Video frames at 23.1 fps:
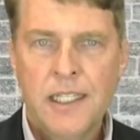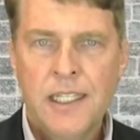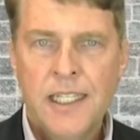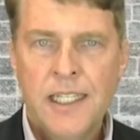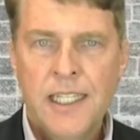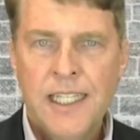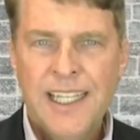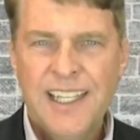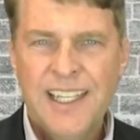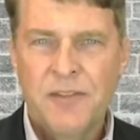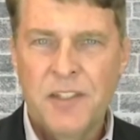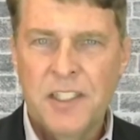
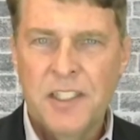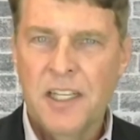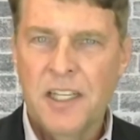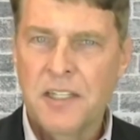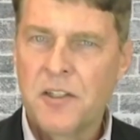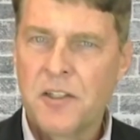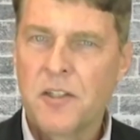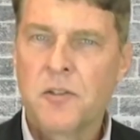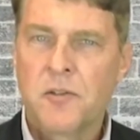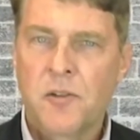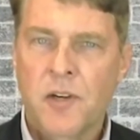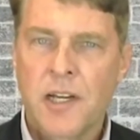if it doesn't
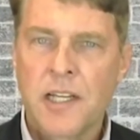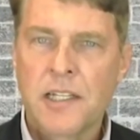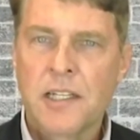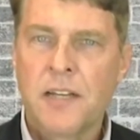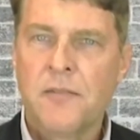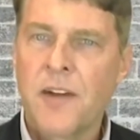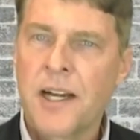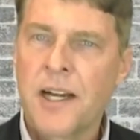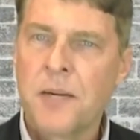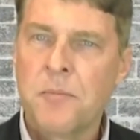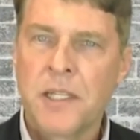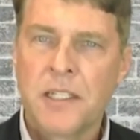address
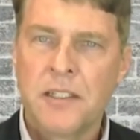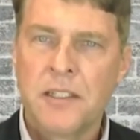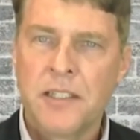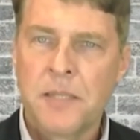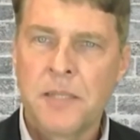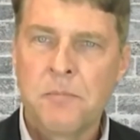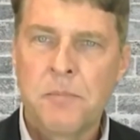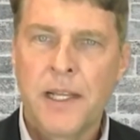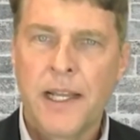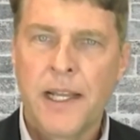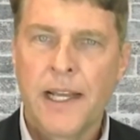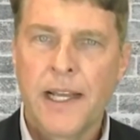environmental
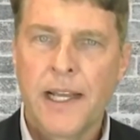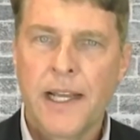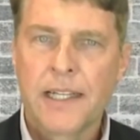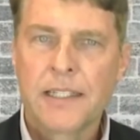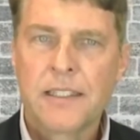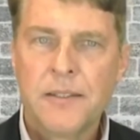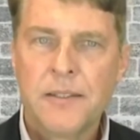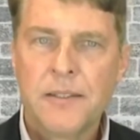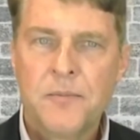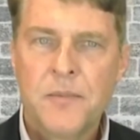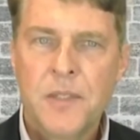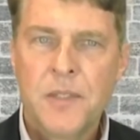impact.
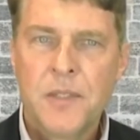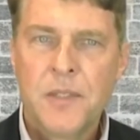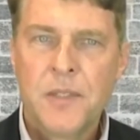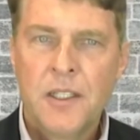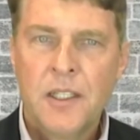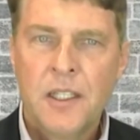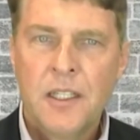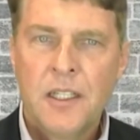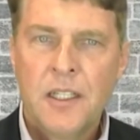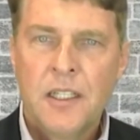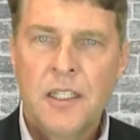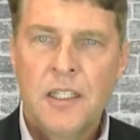
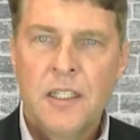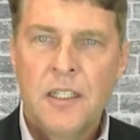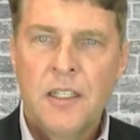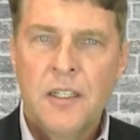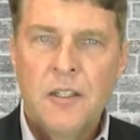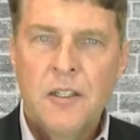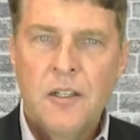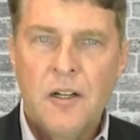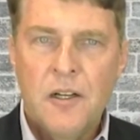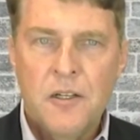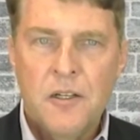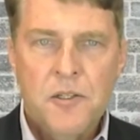
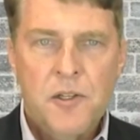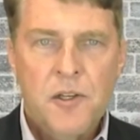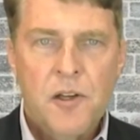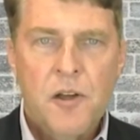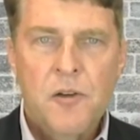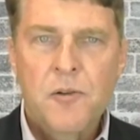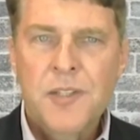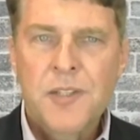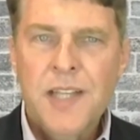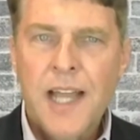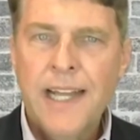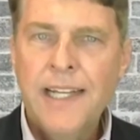Also,
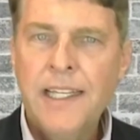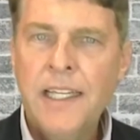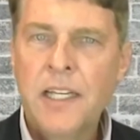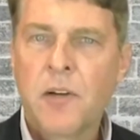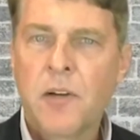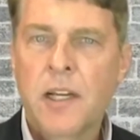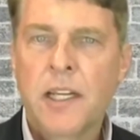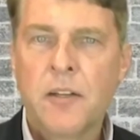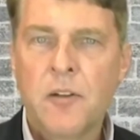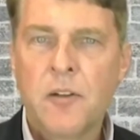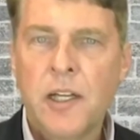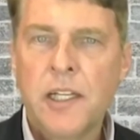tightening
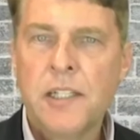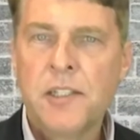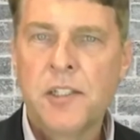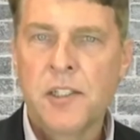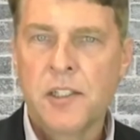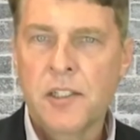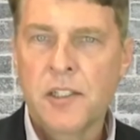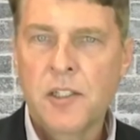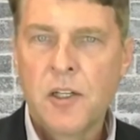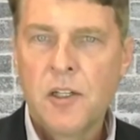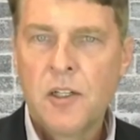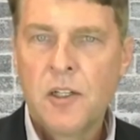
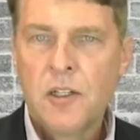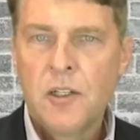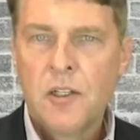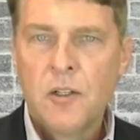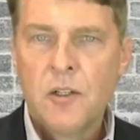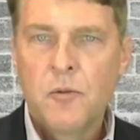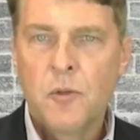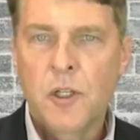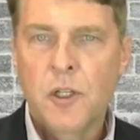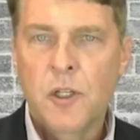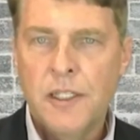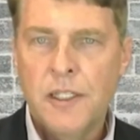regulations will
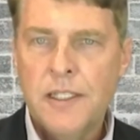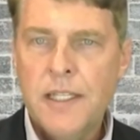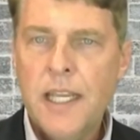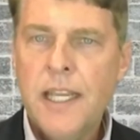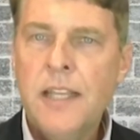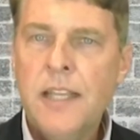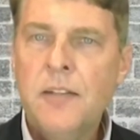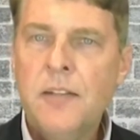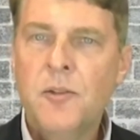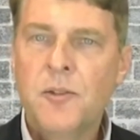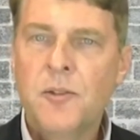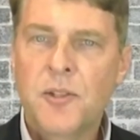
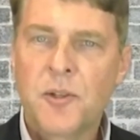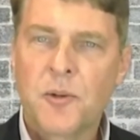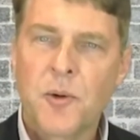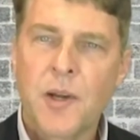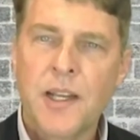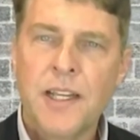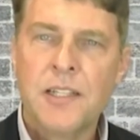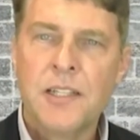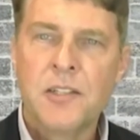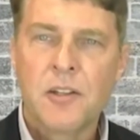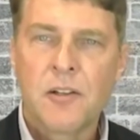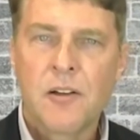continue to
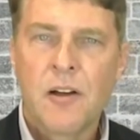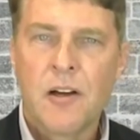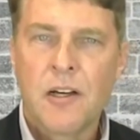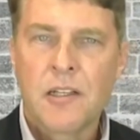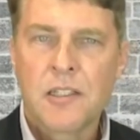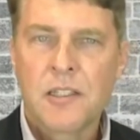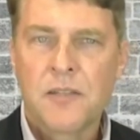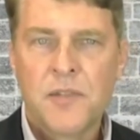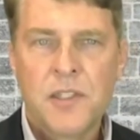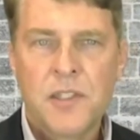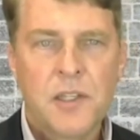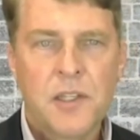raise the cost of
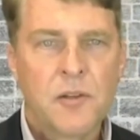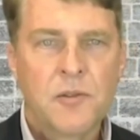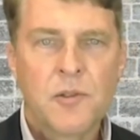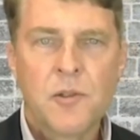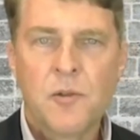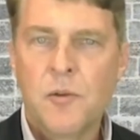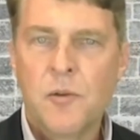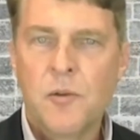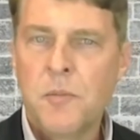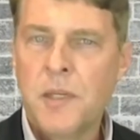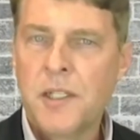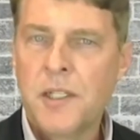CO2
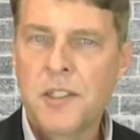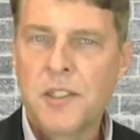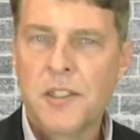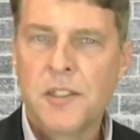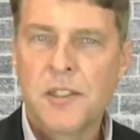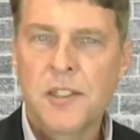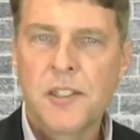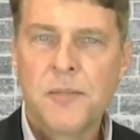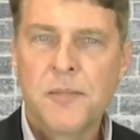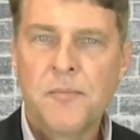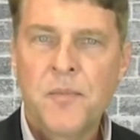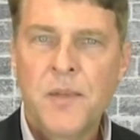
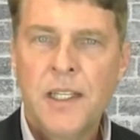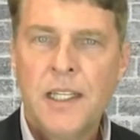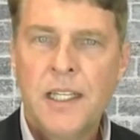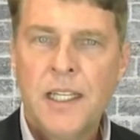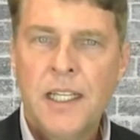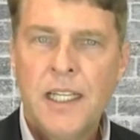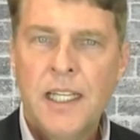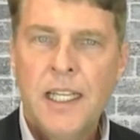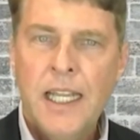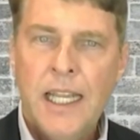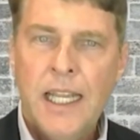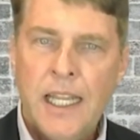emissions,
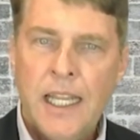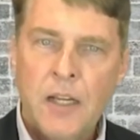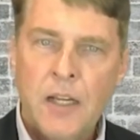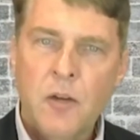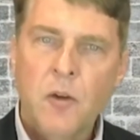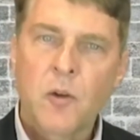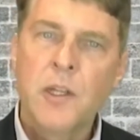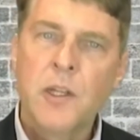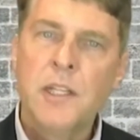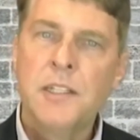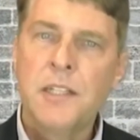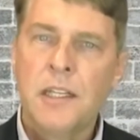
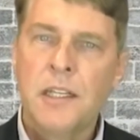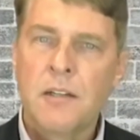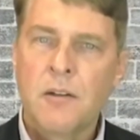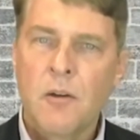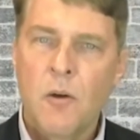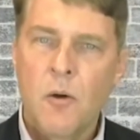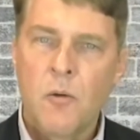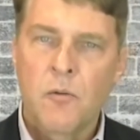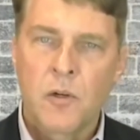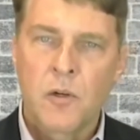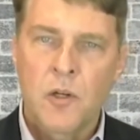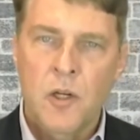increasing
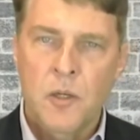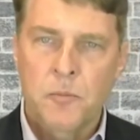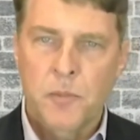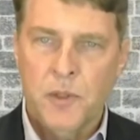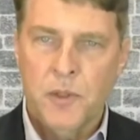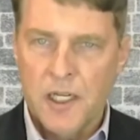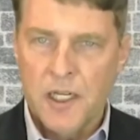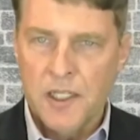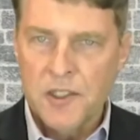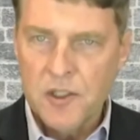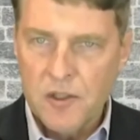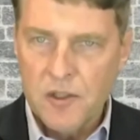overall
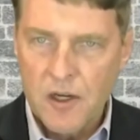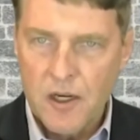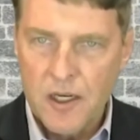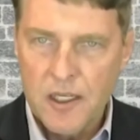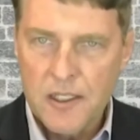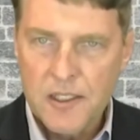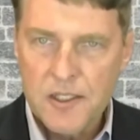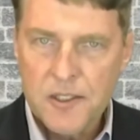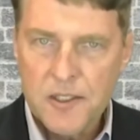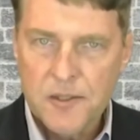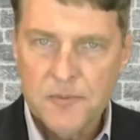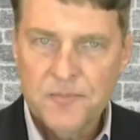production
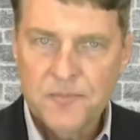costs.